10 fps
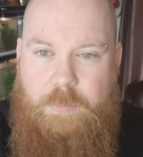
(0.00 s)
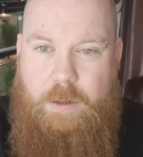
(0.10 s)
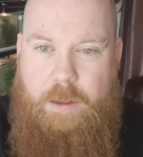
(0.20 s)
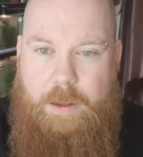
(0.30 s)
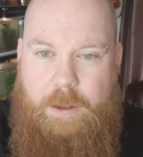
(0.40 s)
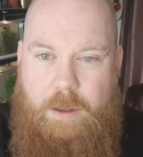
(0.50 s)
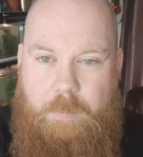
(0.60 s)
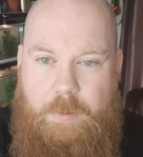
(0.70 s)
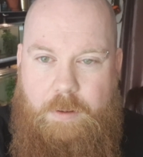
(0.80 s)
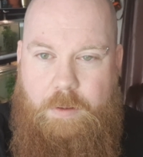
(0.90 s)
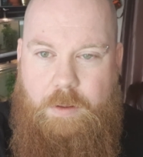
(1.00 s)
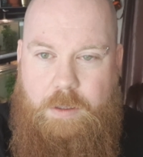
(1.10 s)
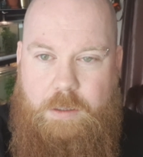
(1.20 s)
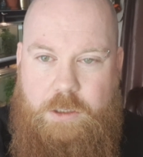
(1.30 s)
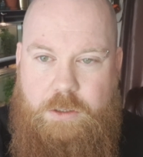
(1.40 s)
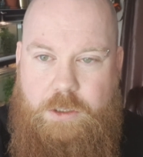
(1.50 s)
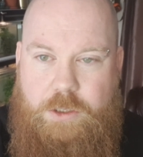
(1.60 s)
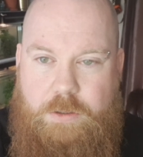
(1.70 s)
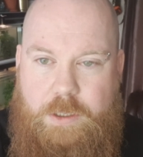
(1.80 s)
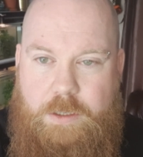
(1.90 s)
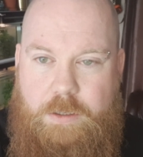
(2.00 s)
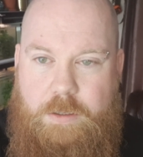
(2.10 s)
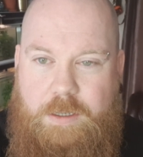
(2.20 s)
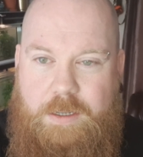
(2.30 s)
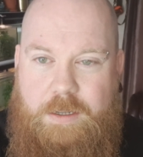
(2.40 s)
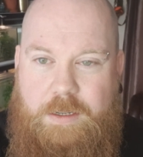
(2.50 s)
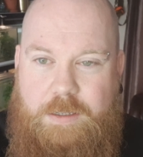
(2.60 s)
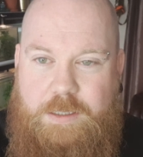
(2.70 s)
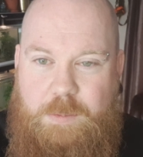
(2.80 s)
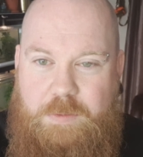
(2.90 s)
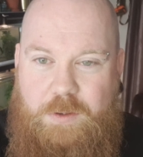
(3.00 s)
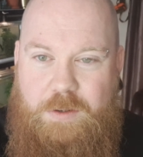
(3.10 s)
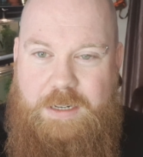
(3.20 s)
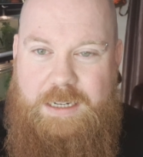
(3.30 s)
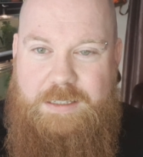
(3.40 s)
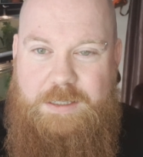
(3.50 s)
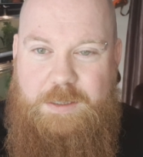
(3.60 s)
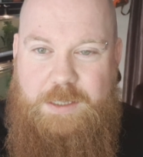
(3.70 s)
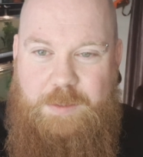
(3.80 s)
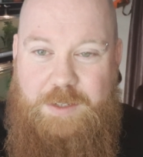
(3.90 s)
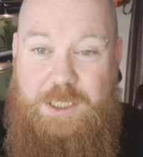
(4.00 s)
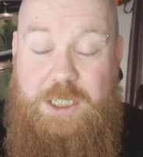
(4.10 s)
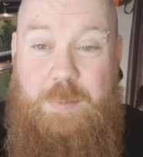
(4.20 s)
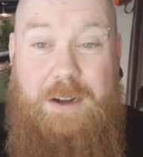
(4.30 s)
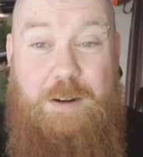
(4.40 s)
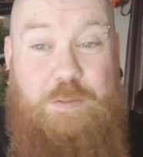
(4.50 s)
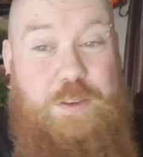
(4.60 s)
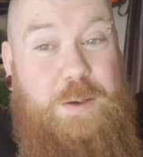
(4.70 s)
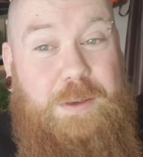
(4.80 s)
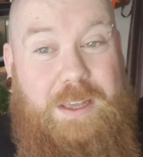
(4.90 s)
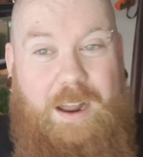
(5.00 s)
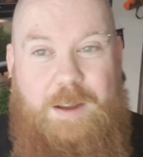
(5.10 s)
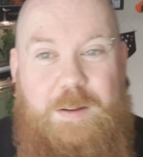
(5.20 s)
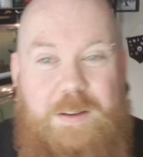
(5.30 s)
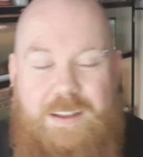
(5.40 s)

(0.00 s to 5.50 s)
You should join some of your dad's YouTube videos. She's been on a few, you know.